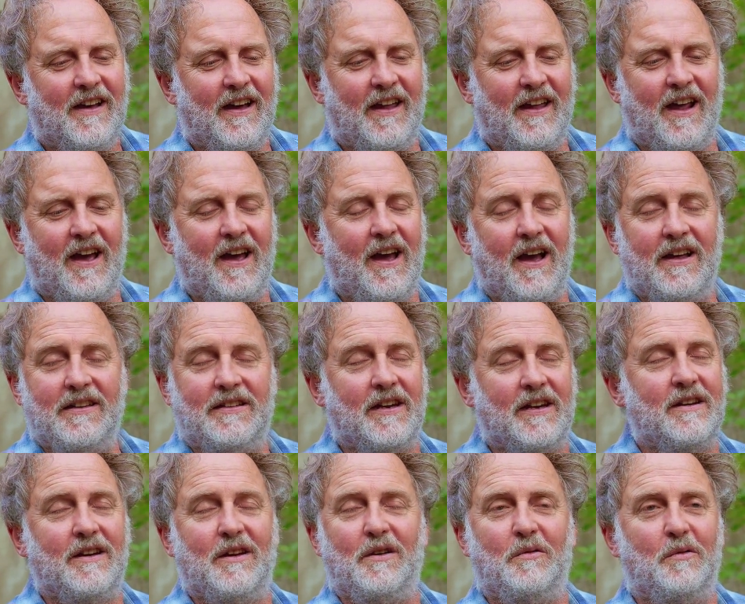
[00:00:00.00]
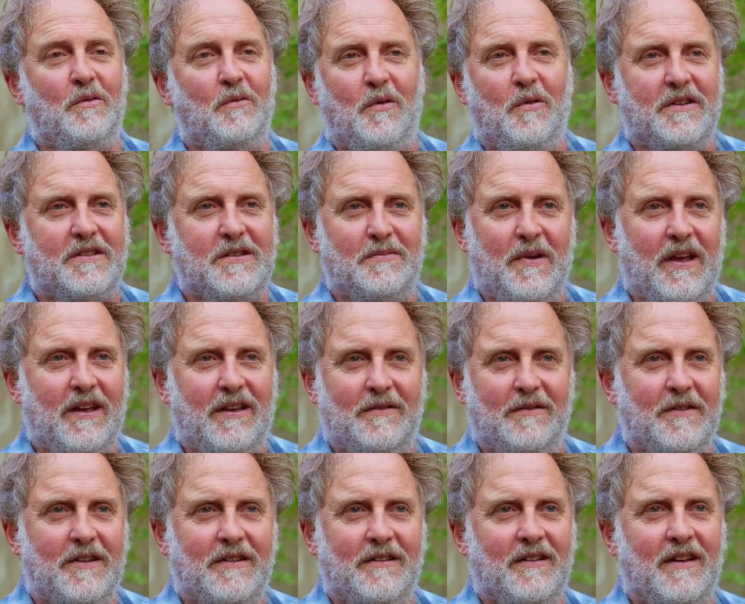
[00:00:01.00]
And I didn't know what to make
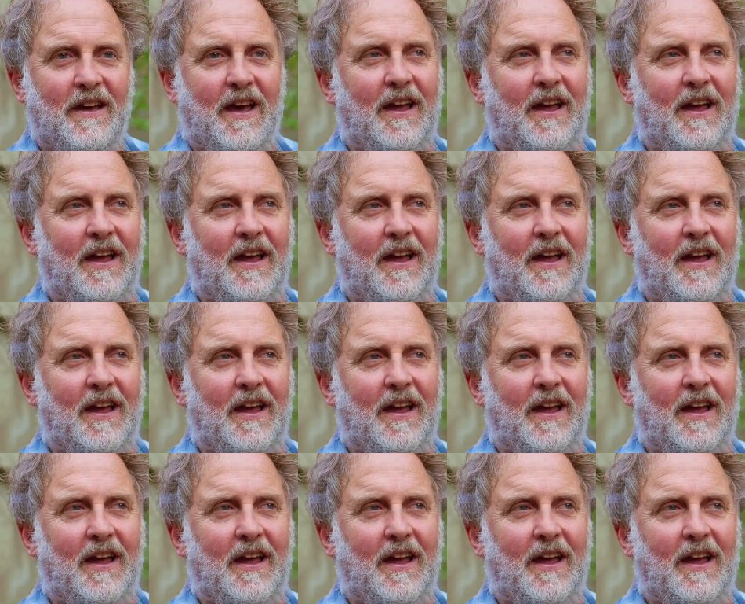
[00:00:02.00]
of it.